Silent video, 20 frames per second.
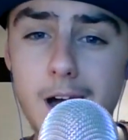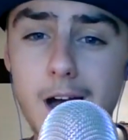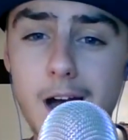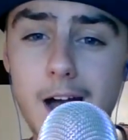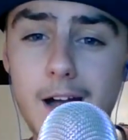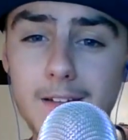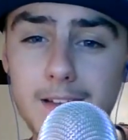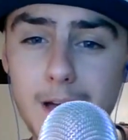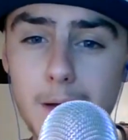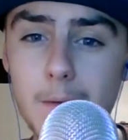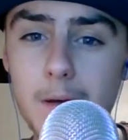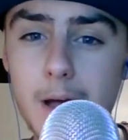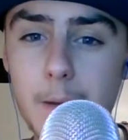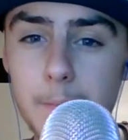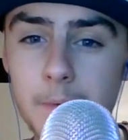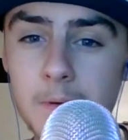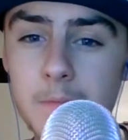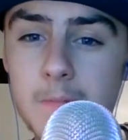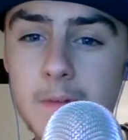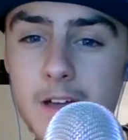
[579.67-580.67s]
I
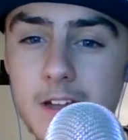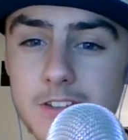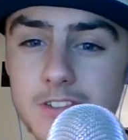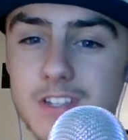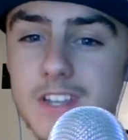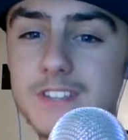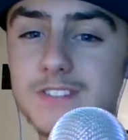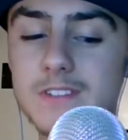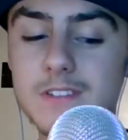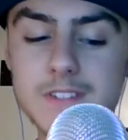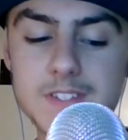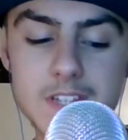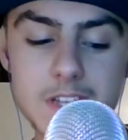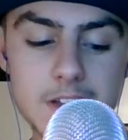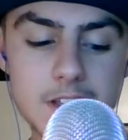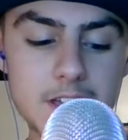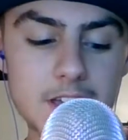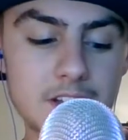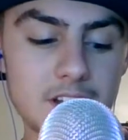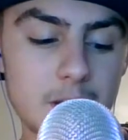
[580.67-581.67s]
put Manchester
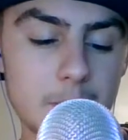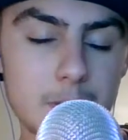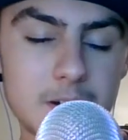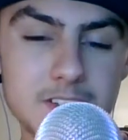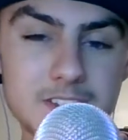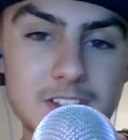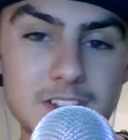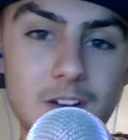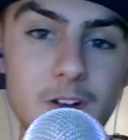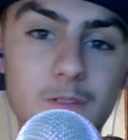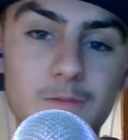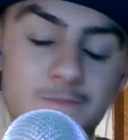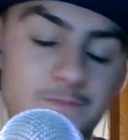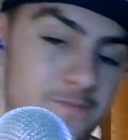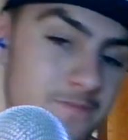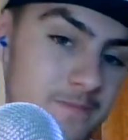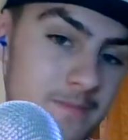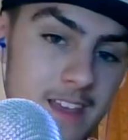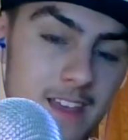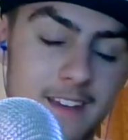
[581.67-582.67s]
City at number 2.
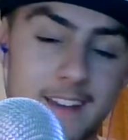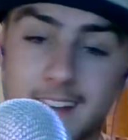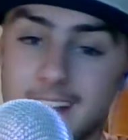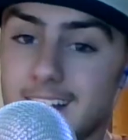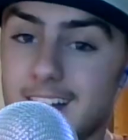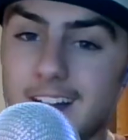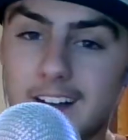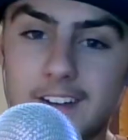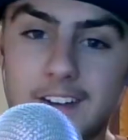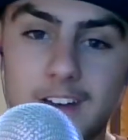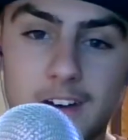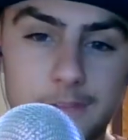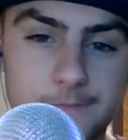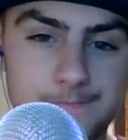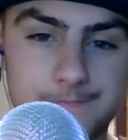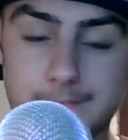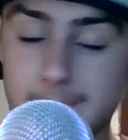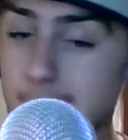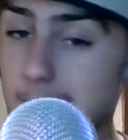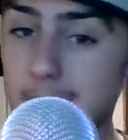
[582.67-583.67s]

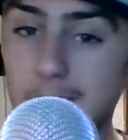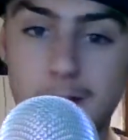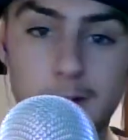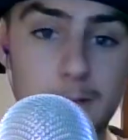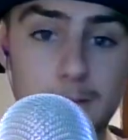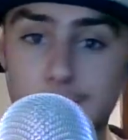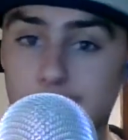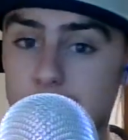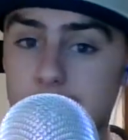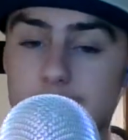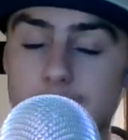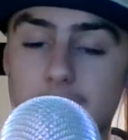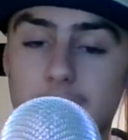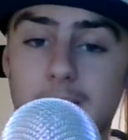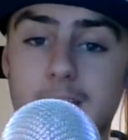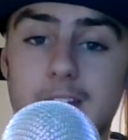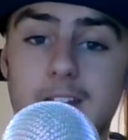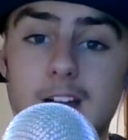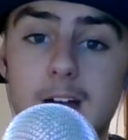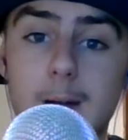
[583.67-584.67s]
I know, leave your
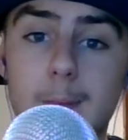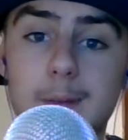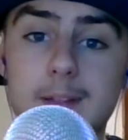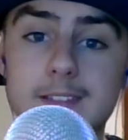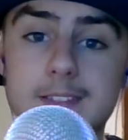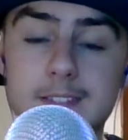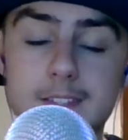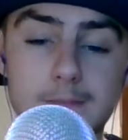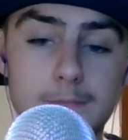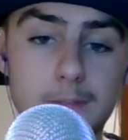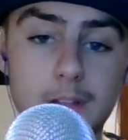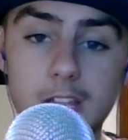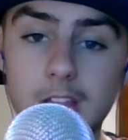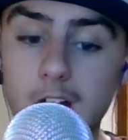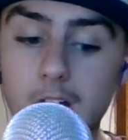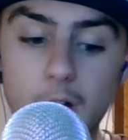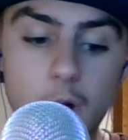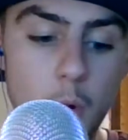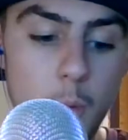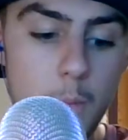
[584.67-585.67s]
hate comments
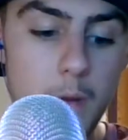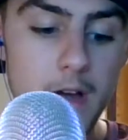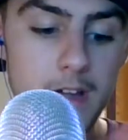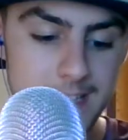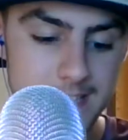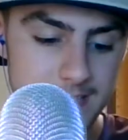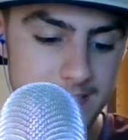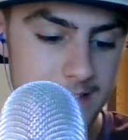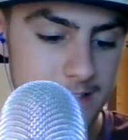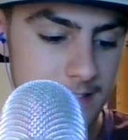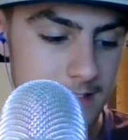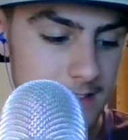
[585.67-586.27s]
below, but